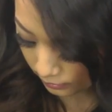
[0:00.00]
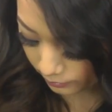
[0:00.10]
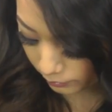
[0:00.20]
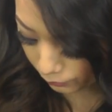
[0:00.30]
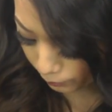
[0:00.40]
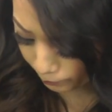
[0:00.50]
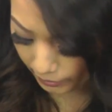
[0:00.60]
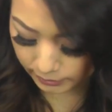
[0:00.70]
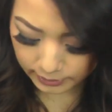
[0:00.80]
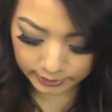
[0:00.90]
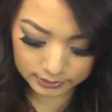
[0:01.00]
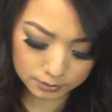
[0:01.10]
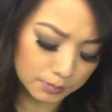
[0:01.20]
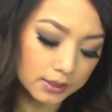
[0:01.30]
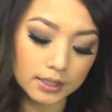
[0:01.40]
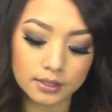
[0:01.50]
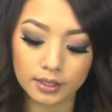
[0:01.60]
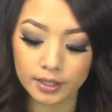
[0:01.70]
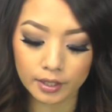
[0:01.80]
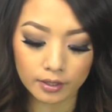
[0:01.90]
And then from MAC, I got some
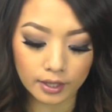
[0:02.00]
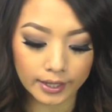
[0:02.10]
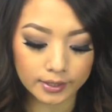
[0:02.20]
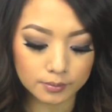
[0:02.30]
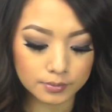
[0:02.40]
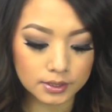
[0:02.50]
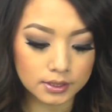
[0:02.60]
skincare items.